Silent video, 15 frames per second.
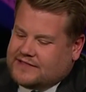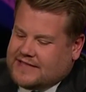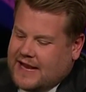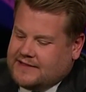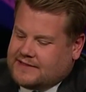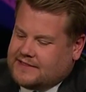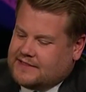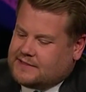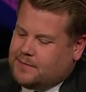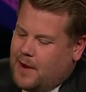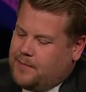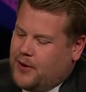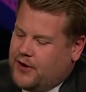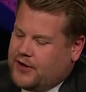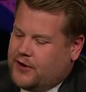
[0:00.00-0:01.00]
Ending
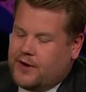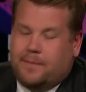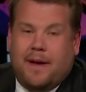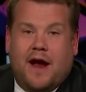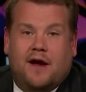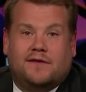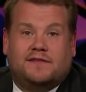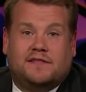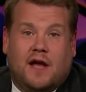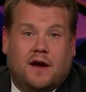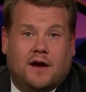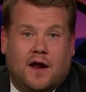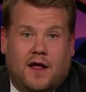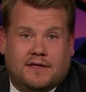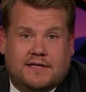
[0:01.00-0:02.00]
every sentence by
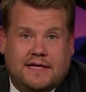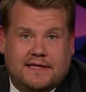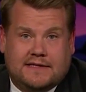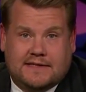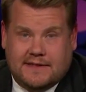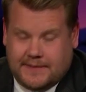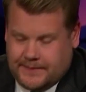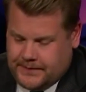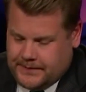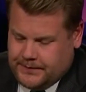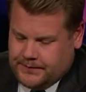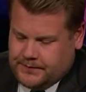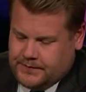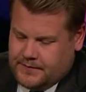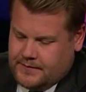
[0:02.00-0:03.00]
putting on a pair of
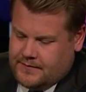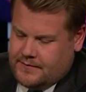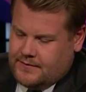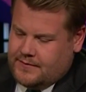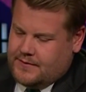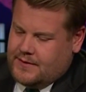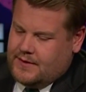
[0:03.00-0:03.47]
sunglasses.